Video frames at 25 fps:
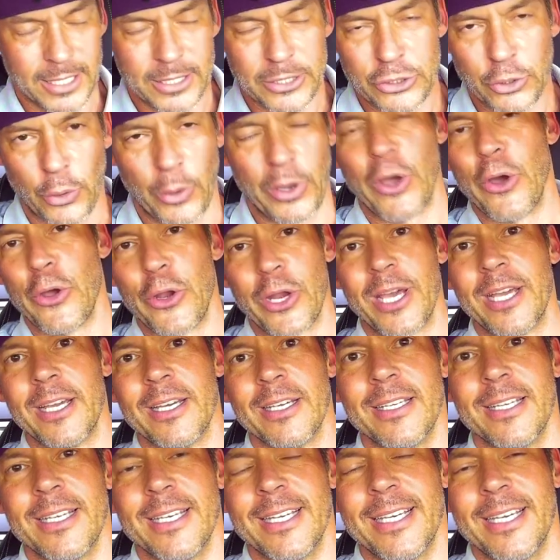
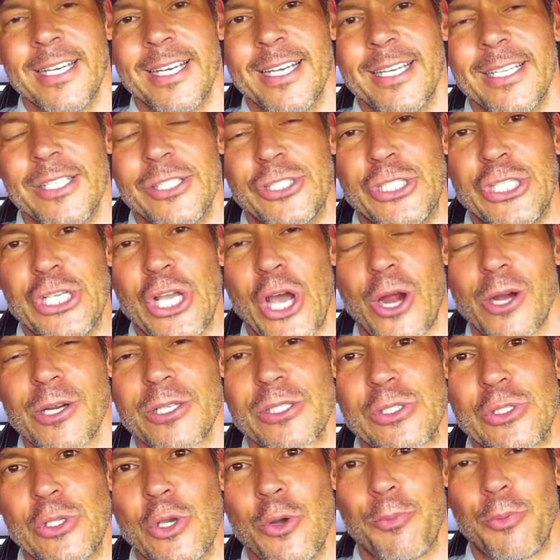Toyota GR
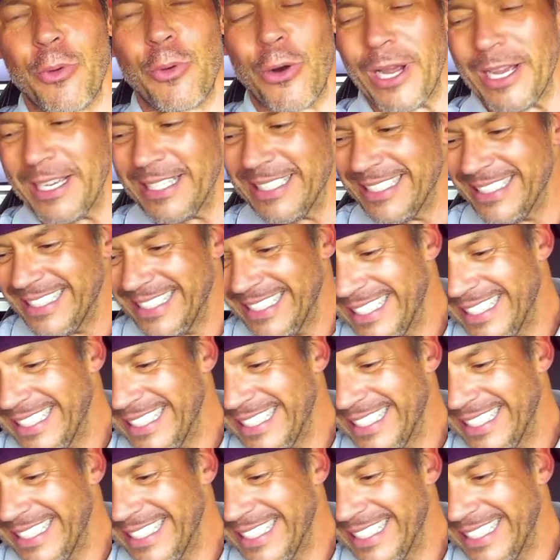Supra.